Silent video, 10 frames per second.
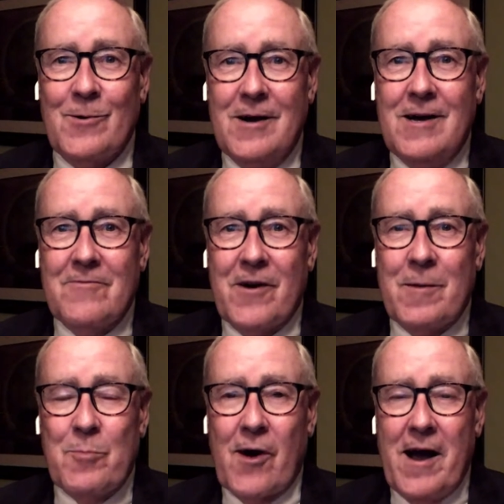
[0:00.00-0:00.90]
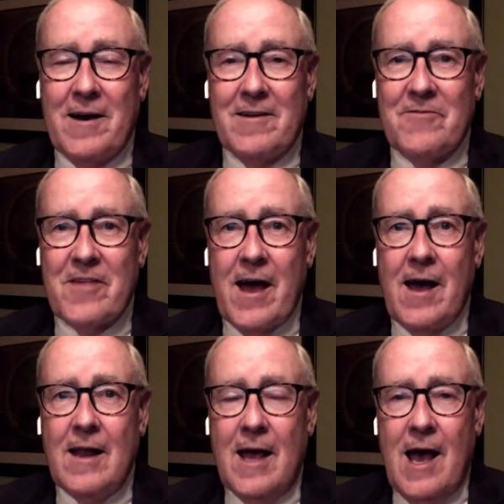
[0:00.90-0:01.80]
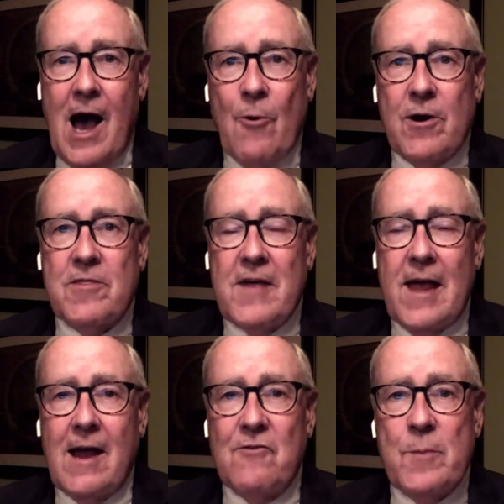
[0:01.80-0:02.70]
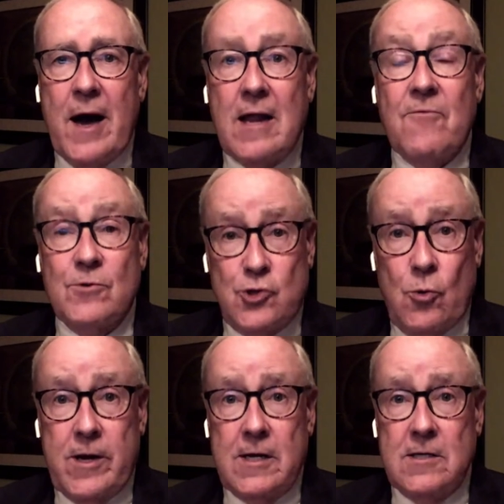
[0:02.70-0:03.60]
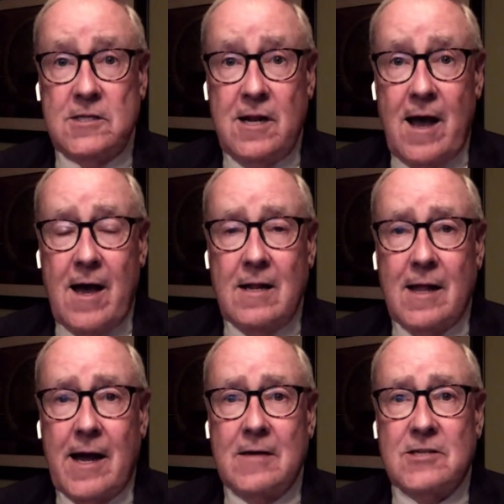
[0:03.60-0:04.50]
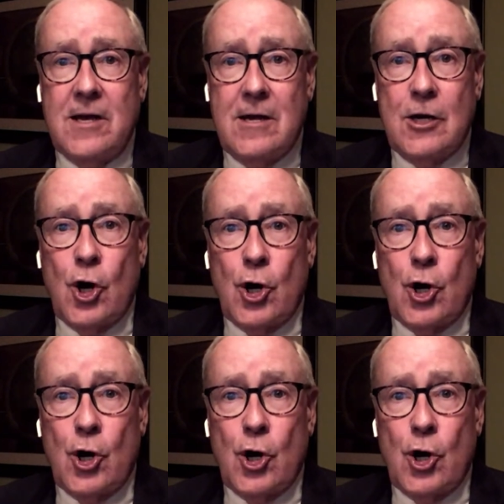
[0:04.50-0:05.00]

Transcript: so very proud of that. I want to thank everybody for joining us tonight. Like I say,